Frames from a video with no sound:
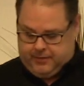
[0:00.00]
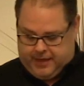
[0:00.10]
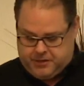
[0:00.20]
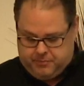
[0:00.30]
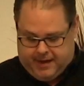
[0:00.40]

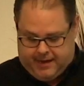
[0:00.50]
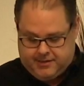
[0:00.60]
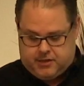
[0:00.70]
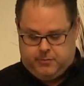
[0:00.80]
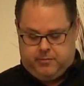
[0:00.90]
that you may
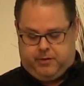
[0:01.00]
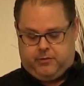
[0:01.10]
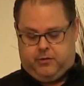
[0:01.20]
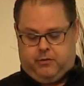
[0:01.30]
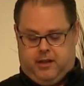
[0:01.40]
consume it
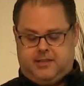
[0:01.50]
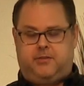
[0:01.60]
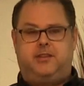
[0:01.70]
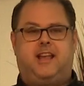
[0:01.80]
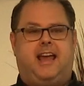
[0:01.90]
upon your own lust.
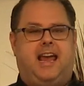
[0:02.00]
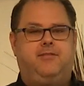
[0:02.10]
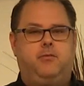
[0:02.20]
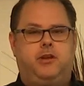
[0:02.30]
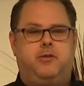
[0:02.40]
So he's like,
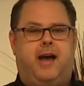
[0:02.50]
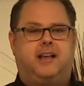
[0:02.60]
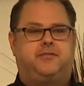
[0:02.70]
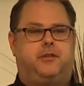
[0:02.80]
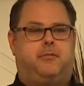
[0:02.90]
even when you
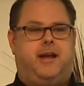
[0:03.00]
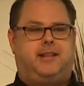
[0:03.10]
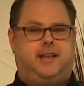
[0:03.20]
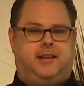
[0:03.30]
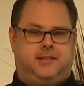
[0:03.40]
ask for the right
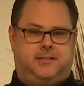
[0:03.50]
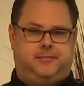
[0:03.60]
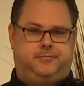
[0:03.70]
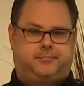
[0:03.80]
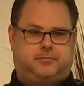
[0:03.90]
things,
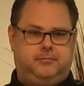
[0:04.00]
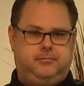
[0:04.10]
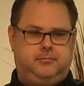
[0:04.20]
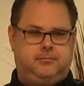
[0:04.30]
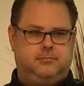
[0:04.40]

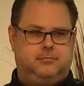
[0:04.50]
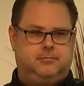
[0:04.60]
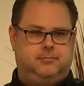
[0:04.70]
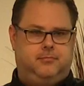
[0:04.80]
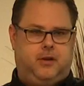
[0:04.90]

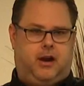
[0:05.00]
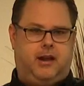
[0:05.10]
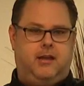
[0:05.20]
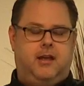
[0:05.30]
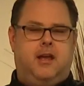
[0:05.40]
all
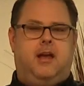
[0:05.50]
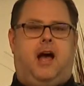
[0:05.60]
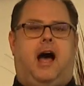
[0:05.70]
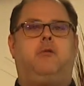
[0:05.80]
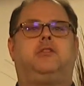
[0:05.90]
right,
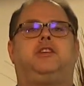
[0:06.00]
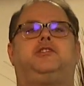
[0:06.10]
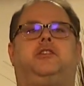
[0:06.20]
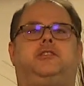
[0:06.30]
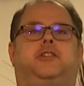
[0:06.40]
I want this
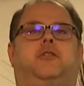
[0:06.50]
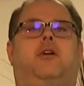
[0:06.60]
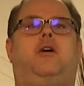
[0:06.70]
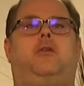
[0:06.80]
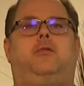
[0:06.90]
church to
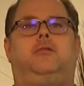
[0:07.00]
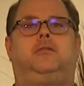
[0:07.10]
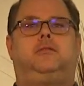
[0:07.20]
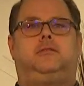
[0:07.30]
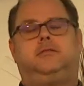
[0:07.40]
grow,
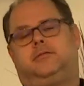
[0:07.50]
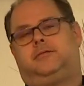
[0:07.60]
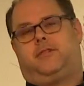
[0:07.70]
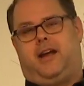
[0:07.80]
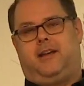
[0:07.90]

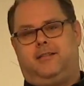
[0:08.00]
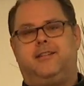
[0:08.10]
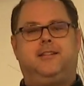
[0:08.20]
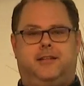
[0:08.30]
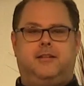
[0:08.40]
right?
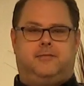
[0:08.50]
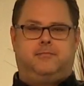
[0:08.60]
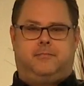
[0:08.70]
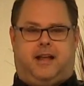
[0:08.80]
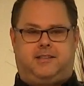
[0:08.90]

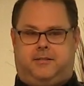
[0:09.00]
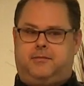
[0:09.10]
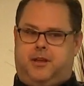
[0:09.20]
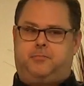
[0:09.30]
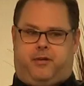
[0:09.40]
That's a
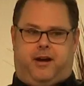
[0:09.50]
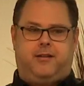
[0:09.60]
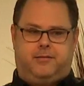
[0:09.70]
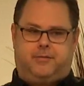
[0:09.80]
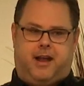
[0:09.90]
good
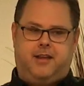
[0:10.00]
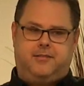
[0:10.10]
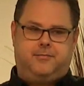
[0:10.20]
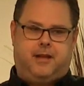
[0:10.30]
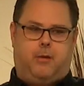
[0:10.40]
prayer, right?
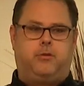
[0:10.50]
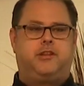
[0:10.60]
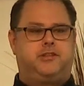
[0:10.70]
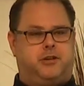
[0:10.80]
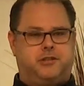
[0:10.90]
I want
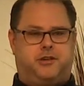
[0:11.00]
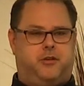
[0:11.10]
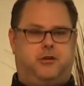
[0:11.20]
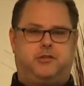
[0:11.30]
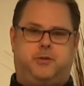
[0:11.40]
this church to
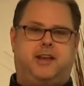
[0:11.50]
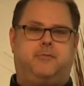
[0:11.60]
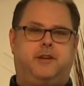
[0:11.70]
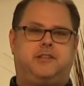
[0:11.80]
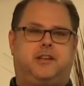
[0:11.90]
grow so it
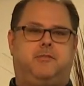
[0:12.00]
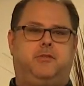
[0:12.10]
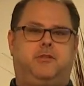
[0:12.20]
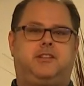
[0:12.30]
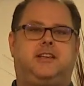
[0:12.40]
can reach the
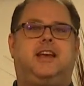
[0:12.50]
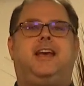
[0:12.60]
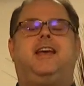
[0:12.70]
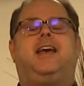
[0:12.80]
community